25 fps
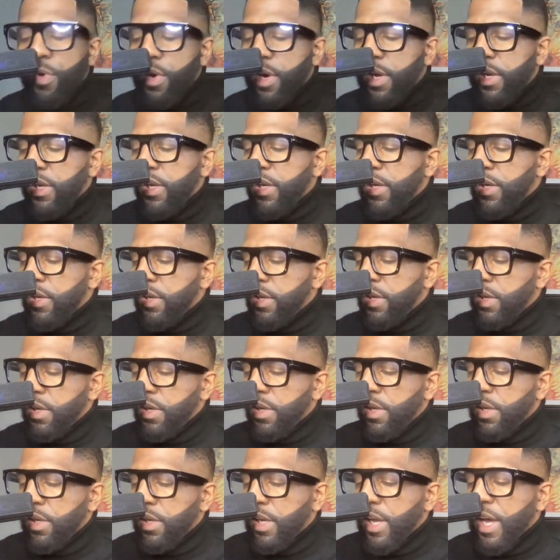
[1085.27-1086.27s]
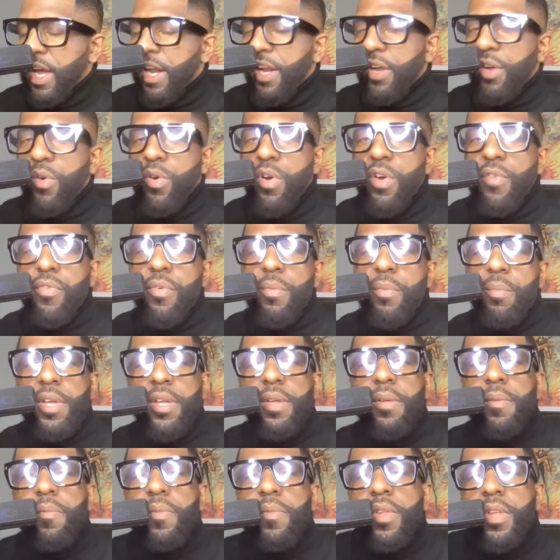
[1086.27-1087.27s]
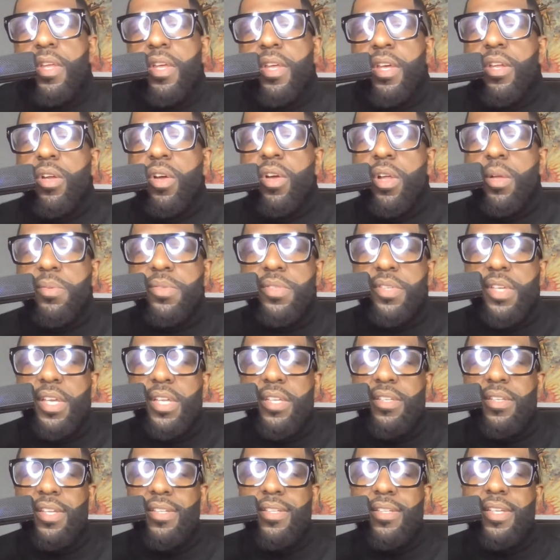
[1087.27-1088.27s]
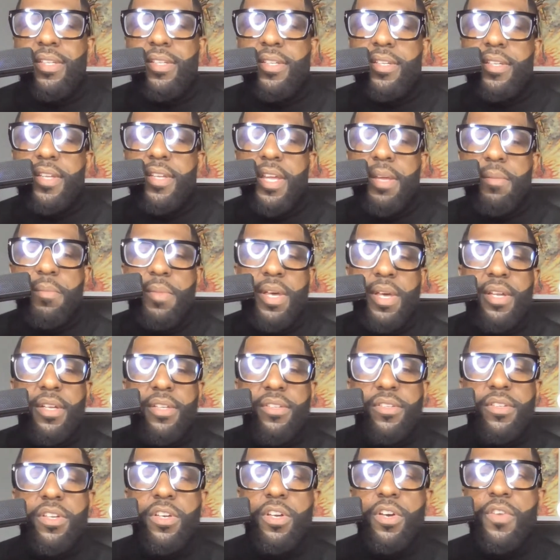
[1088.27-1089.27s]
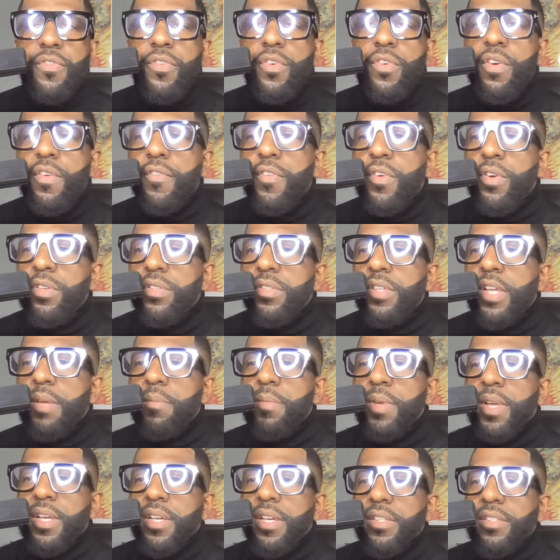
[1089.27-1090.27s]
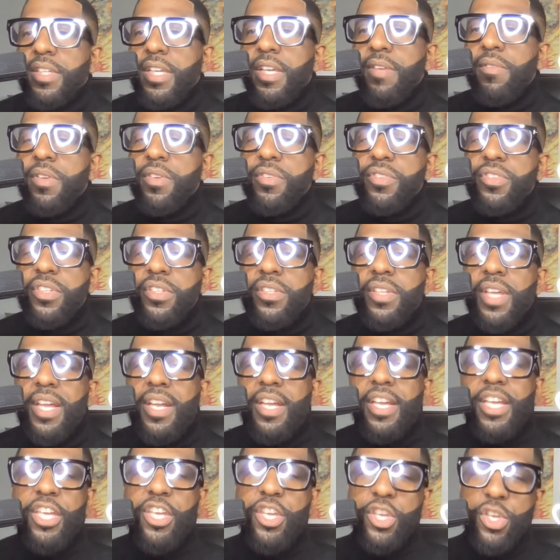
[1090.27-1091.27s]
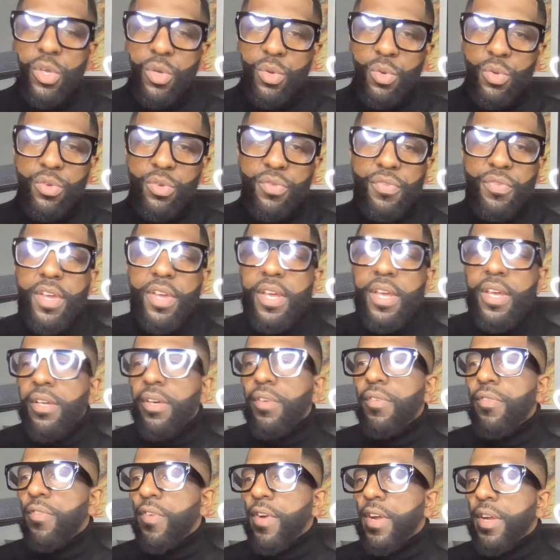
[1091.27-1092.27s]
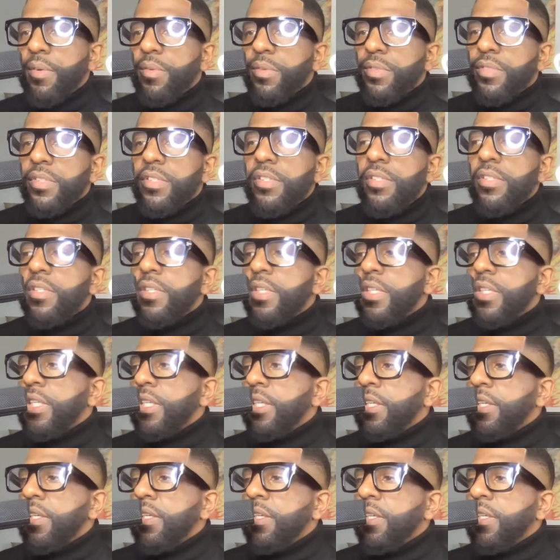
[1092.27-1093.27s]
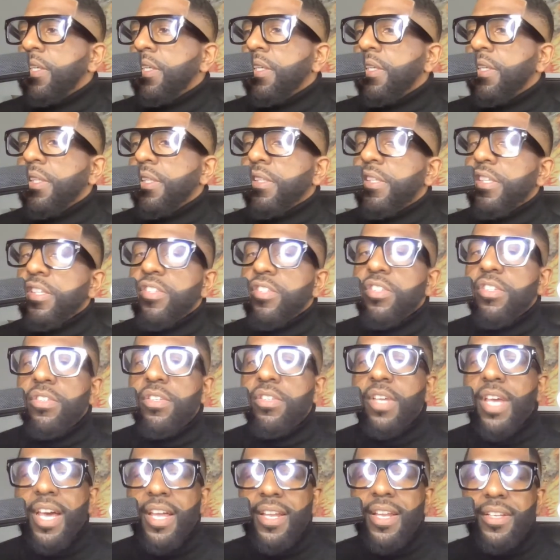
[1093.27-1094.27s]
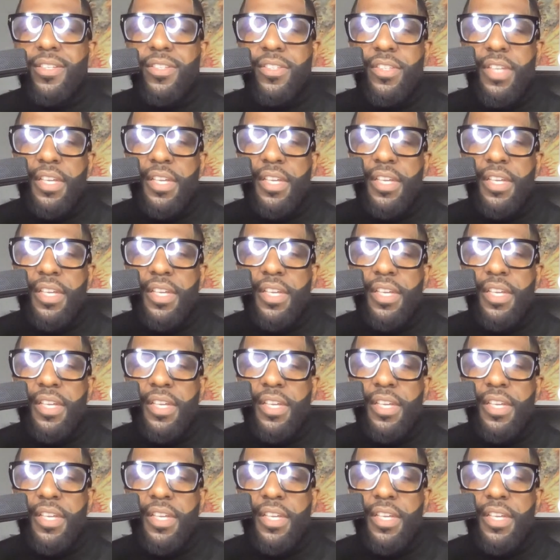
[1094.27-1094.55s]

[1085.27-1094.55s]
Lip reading: spray category for me. And all I'm saying is at the end of the day, man, it's good for a first date because even if she's not a huge fan of fragrances, this is kind of